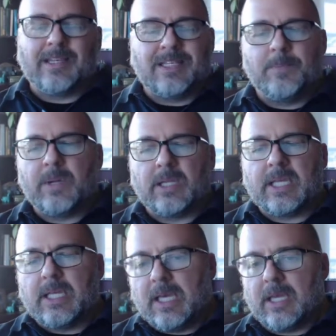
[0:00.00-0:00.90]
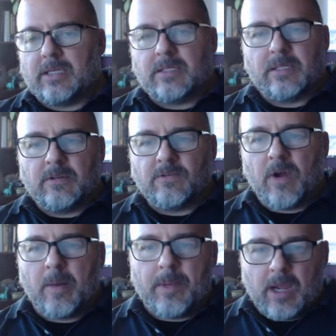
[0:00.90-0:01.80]
typically get
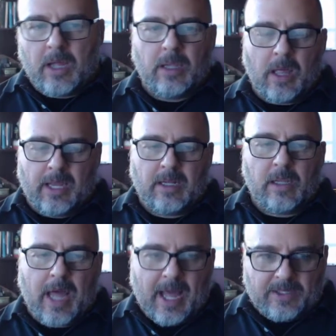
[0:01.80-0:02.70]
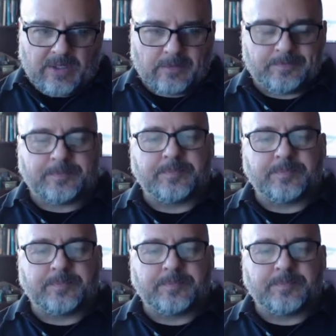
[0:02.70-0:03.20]
from an online class.